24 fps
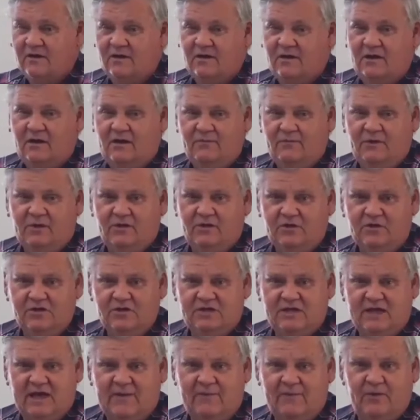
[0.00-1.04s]
I'm not
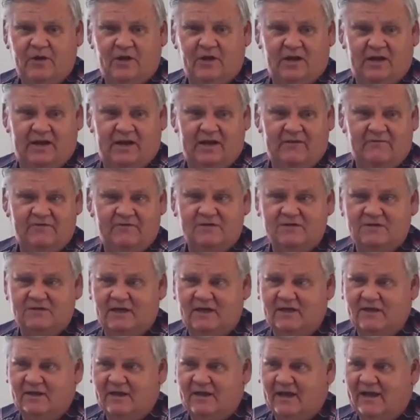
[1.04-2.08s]
usually up early enough to see
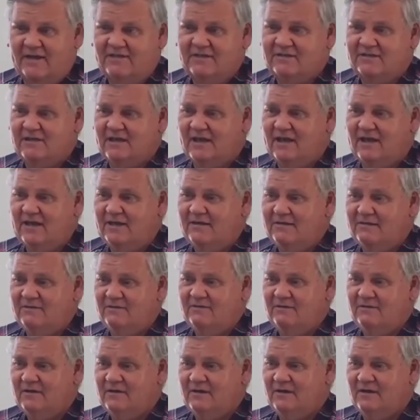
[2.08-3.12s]
the day star,
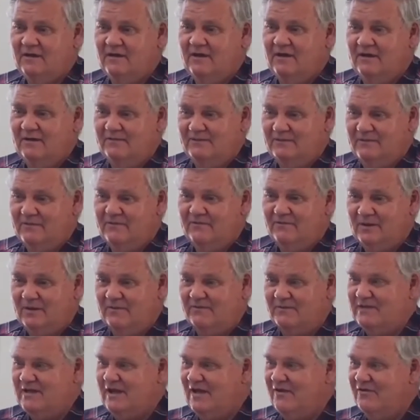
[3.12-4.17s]
but I'm
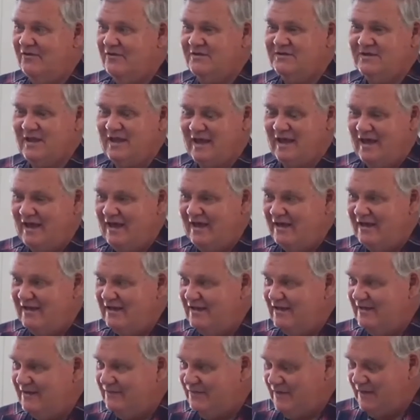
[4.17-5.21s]
told it's there.
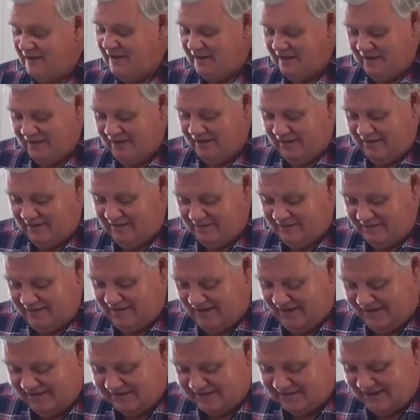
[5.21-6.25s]
The
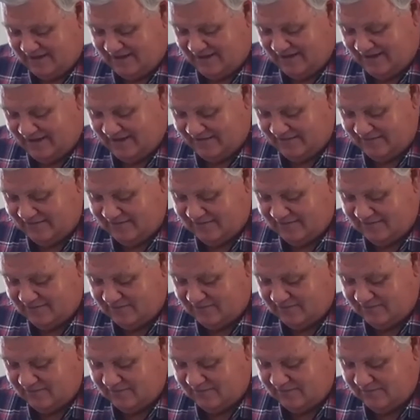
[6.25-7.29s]
day star
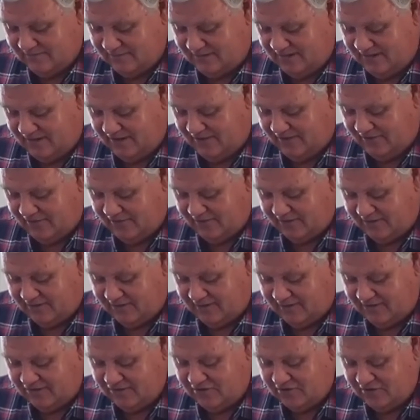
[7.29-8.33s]
heralding a
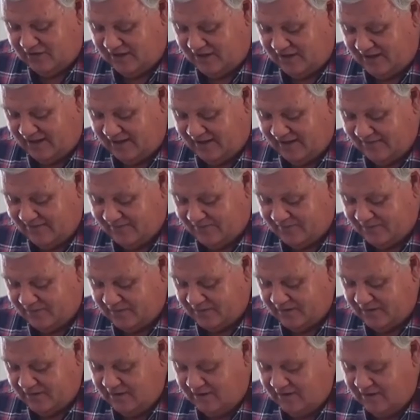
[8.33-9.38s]
new day.
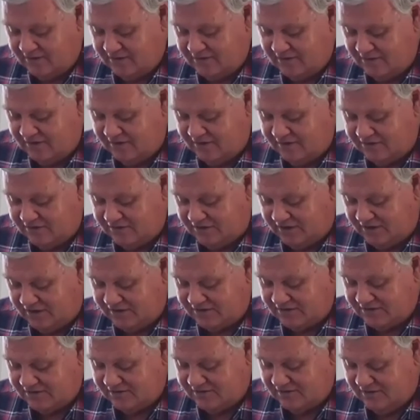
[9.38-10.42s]
To the
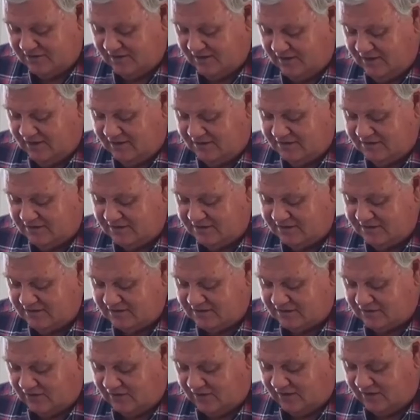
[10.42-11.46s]
church, Jesus
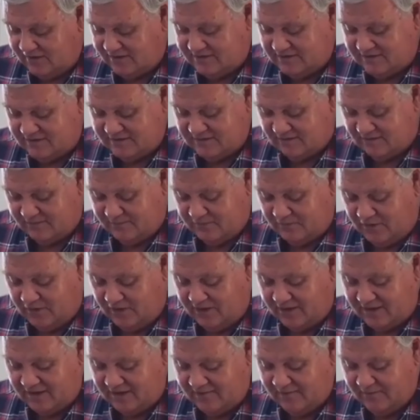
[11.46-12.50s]
Christ is the bright
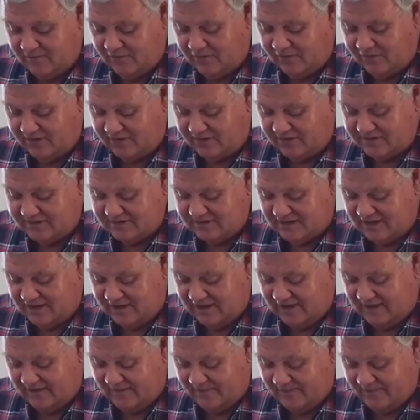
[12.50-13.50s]
and morning star.